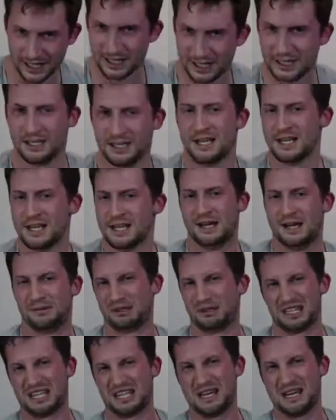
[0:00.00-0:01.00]
I'm going to
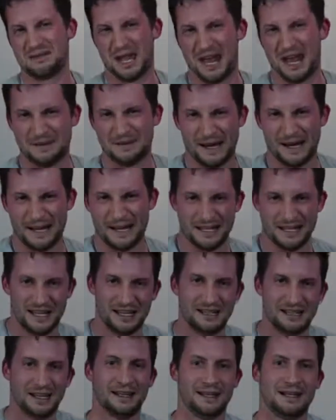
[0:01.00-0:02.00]
keep it anyway.
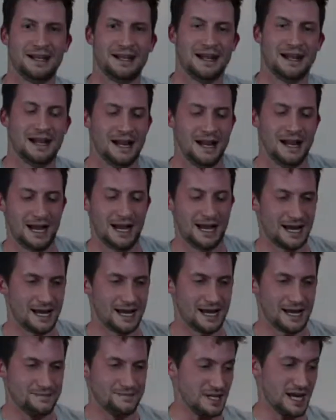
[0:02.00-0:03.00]

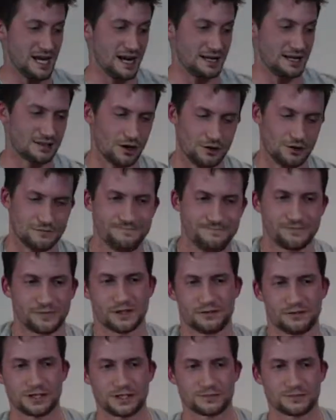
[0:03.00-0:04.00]
Yeah, so fist
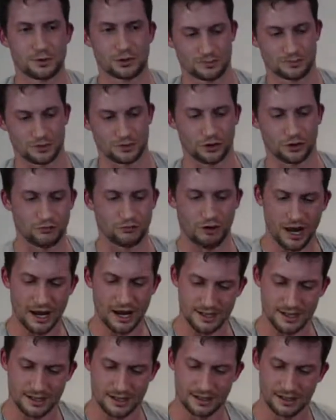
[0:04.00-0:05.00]
push-ups are all right.
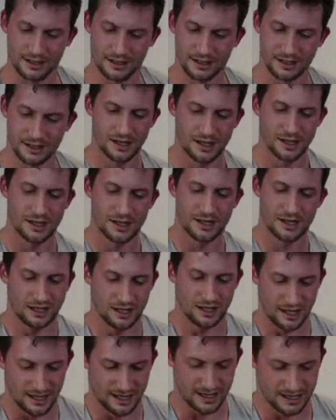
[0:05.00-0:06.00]

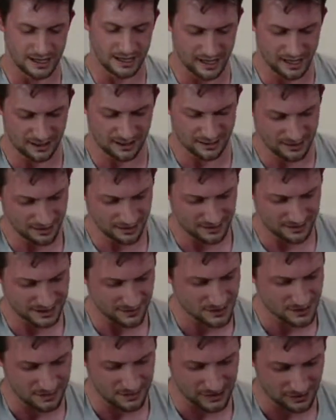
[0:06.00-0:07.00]
I was having a bit
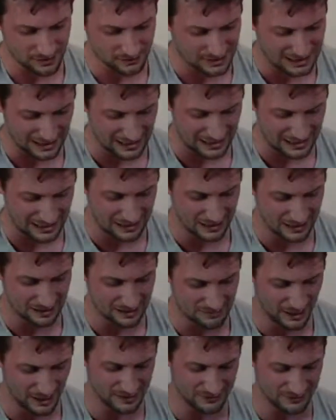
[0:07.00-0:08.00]
of a dig in. My
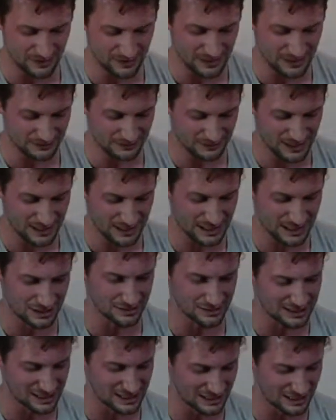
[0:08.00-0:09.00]
fingernails are digging
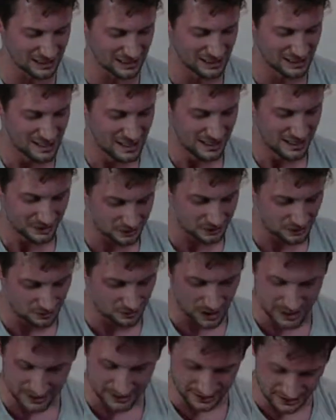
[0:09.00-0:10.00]
in. I don't know why,
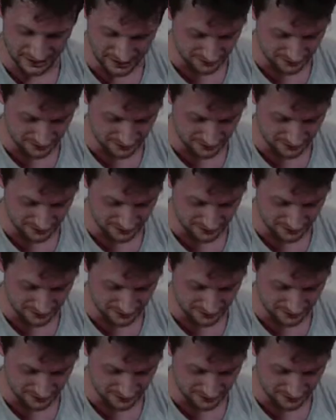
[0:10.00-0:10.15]
because they're